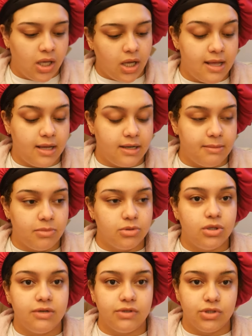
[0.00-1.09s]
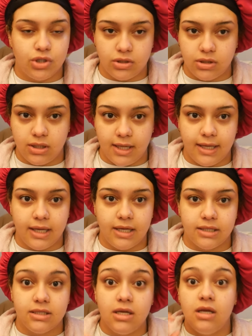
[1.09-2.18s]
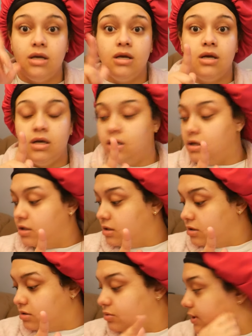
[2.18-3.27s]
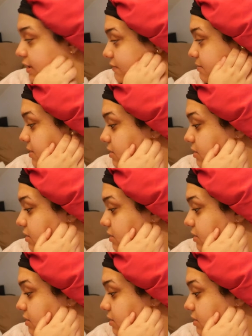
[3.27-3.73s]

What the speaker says: And I'm also gonna return the leggings. Do I have them all?